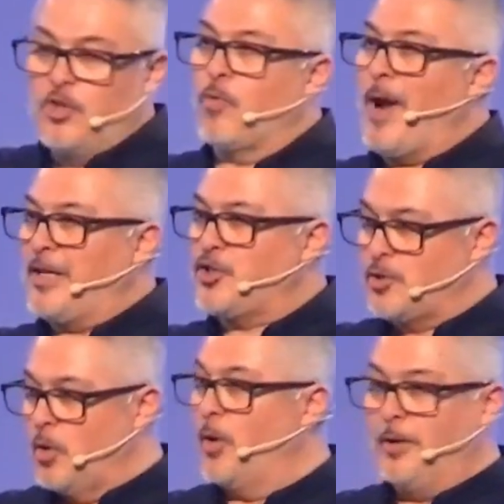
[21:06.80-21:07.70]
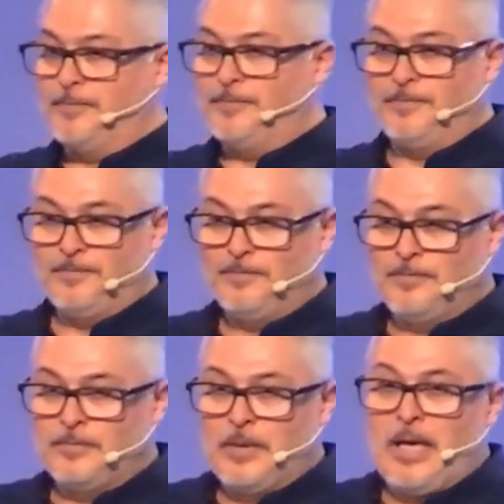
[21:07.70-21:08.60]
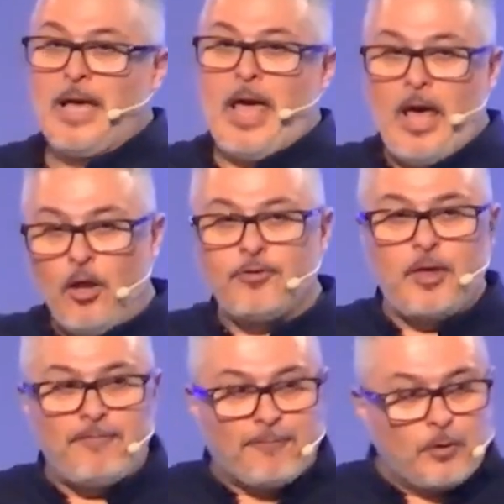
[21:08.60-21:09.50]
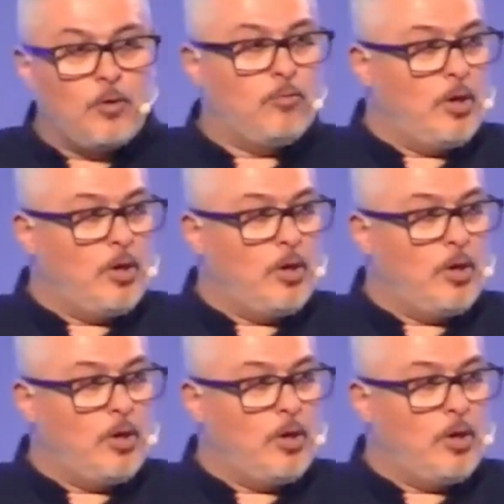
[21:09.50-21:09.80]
the right soil. Healthy fruit